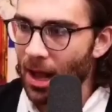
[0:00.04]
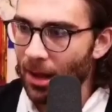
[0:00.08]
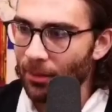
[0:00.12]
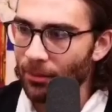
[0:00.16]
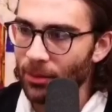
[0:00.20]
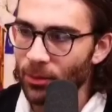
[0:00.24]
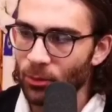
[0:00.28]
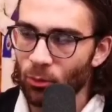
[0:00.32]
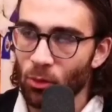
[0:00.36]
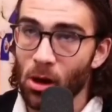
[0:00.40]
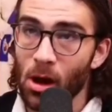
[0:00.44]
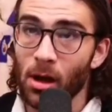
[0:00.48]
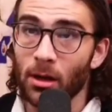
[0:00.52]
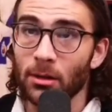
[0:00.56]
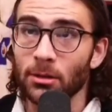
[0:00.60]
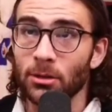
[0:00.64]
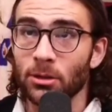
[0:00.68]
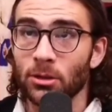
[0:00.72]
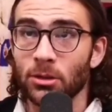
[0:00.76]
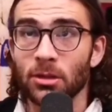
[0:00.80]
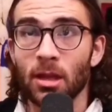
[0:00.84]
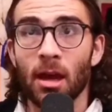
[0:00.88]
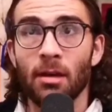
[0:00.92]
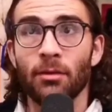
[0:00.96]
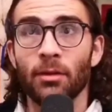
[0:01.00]
I'm in water,
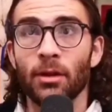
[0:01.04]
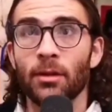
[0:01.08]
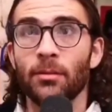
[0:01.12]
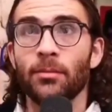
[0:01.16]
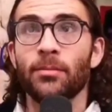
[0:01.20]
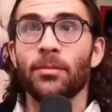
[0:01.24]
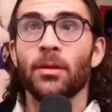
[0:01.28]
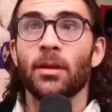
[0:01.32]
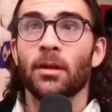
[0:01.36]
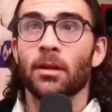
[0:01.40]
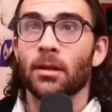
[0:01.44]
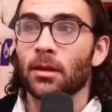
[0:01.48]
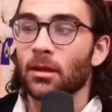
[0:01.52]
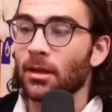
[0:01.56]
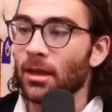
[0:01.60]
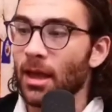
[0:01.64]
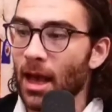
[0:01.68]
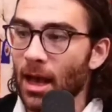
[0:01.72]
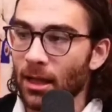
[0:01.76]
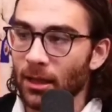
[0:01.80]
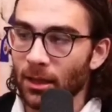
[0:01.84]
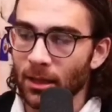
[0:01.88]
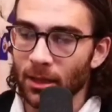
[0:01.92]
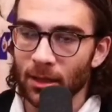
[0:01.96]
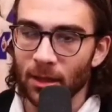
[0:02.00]
seven.
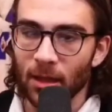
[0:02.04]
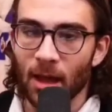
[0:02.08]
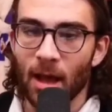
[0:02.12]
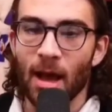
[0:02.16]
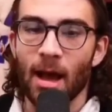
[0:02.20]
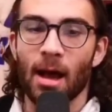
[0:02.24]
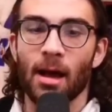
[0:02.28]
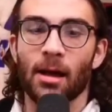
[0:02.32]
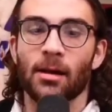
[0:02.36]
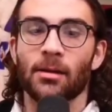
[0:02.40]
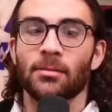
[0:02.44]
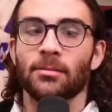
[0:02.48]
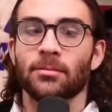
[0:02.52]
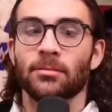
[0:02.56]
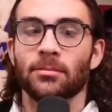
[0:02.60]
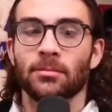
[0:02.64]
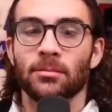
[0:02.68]
Galley-La.